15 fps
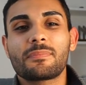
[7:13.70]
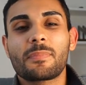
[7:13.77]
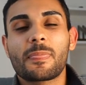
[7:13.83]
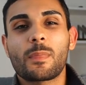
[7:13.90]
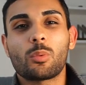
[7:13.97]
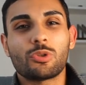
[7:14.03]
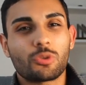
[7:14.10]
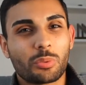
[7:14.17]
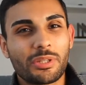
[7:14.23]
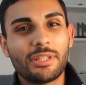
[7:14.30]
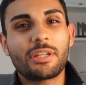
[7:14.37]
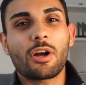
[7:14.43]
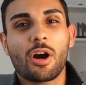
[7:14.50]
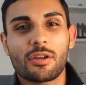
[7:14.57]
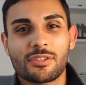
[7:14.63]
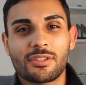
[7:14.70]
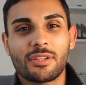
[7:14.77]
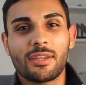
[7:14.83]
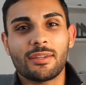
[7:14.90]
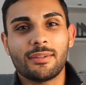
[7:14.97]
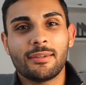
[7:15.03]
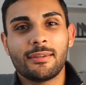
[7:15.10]
what's really causing
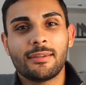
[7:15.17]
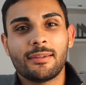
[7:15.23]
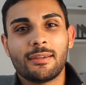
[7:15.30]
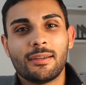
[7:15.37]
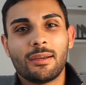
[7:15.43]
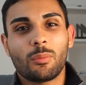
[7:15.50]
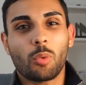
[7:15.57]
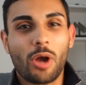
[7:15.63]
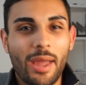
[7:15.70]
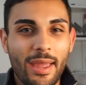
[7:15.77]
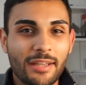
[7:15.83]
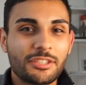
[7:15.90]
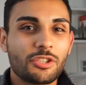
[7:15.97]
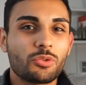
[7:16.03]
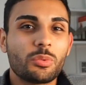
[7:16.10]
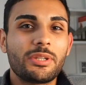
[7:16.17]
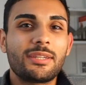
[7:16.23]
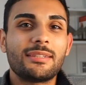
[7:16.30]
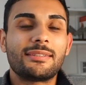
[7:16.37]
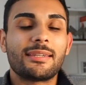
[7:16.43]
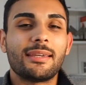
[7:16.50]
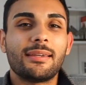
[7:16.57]
it, what actions we can
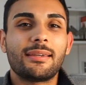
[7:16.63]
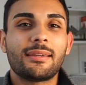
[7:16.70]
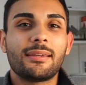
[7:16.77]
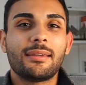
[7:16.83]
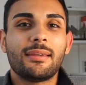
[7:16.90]
take,